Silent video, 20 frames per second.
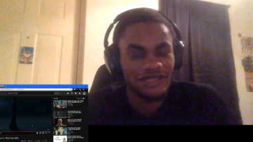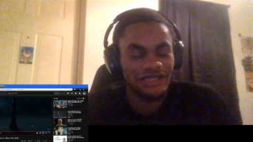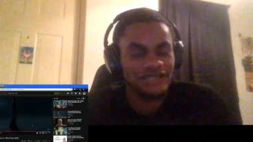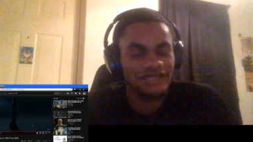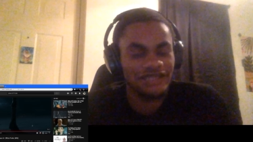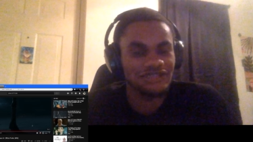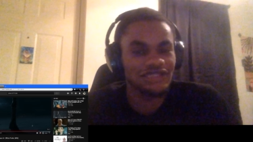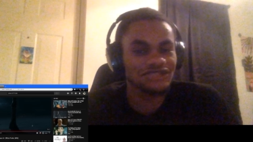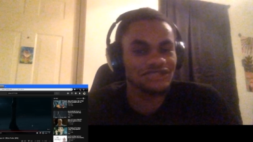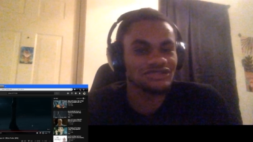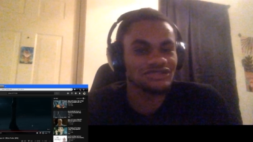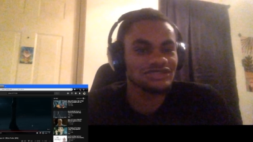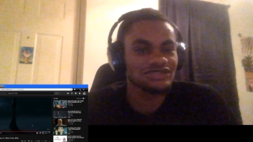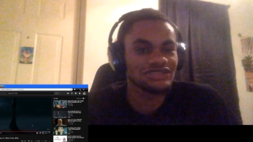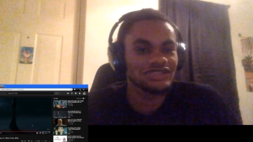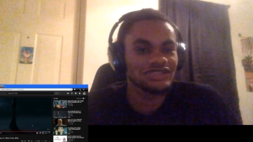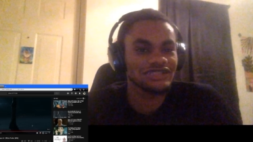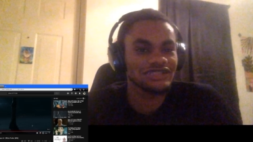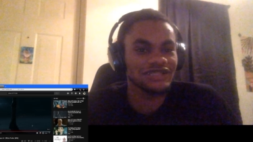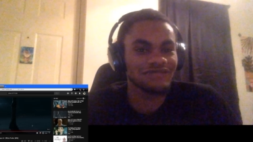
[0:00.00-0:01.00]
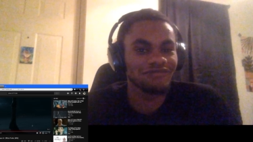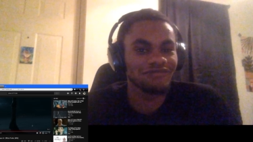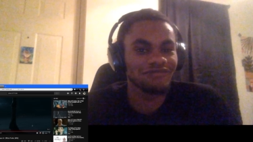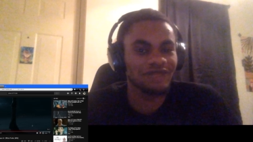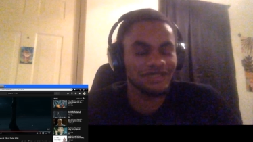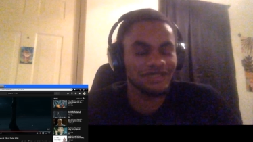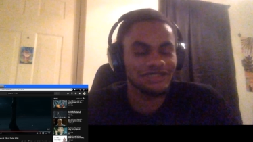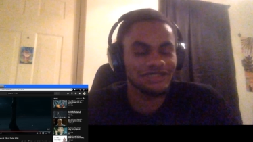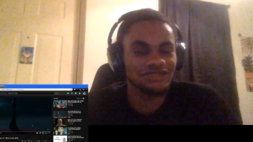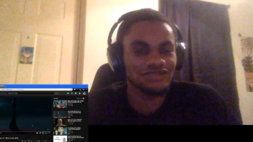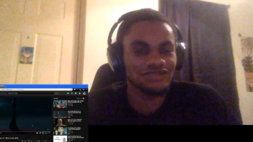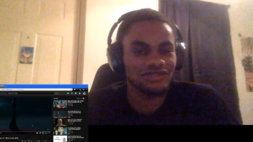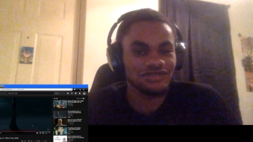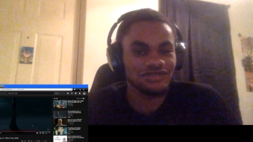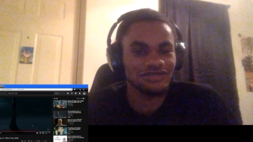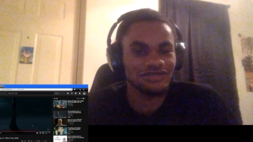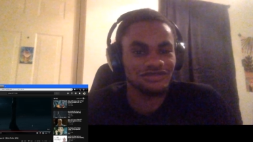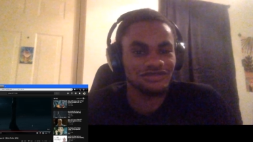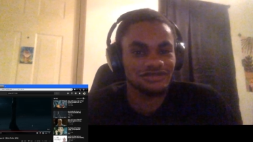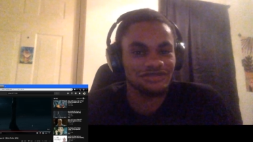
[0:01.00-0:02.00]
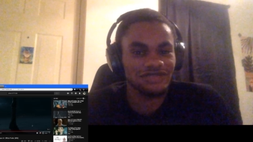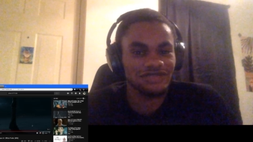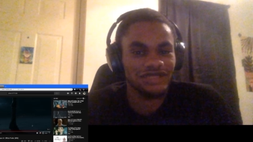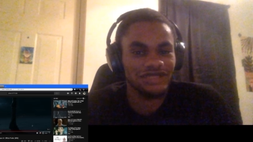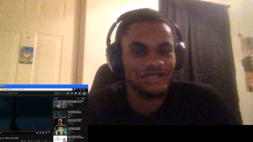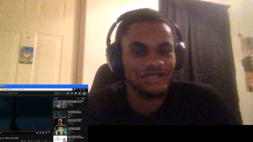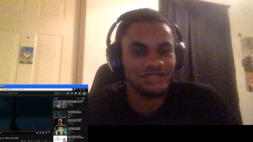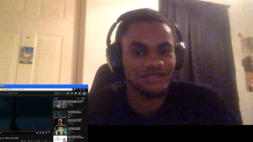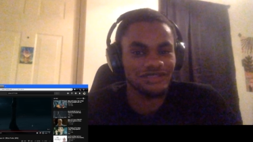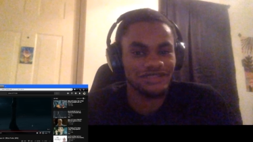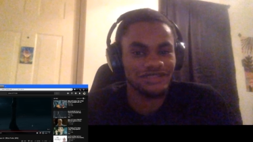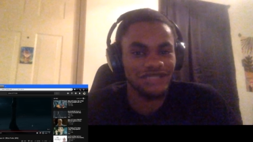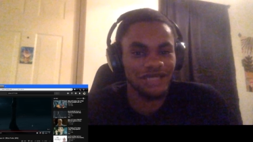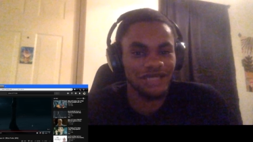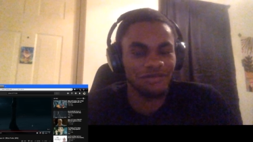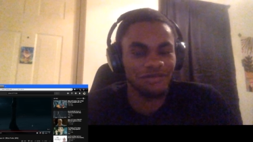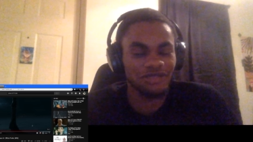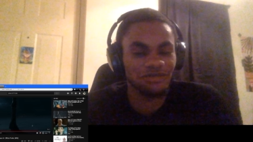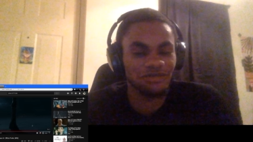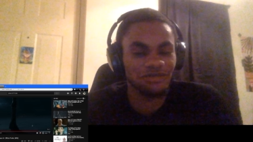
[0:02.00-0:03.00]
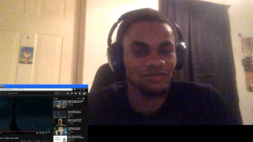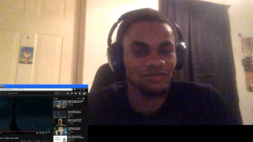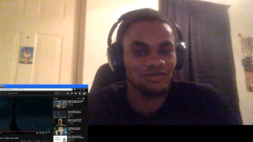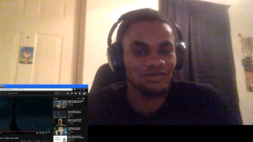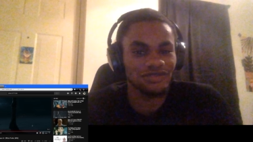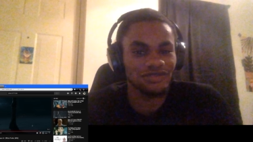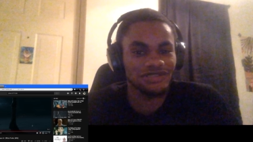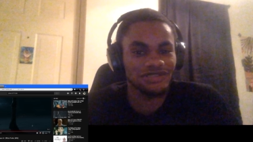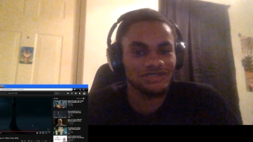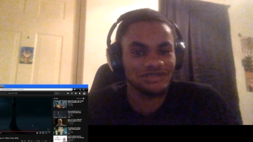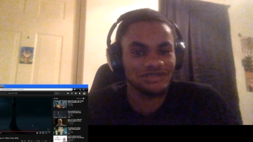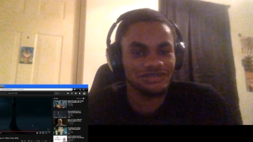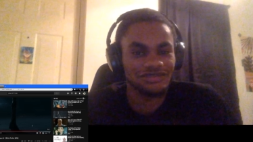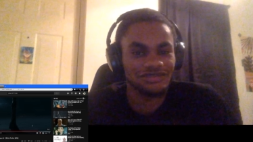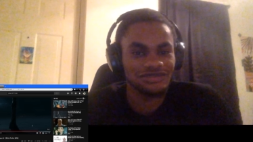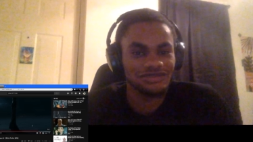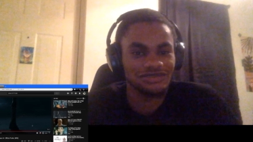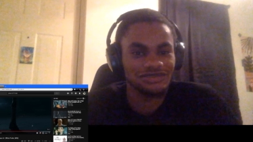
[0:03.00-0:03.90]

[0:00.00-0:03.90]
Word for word: It's interesting that they met each other at an amicable place.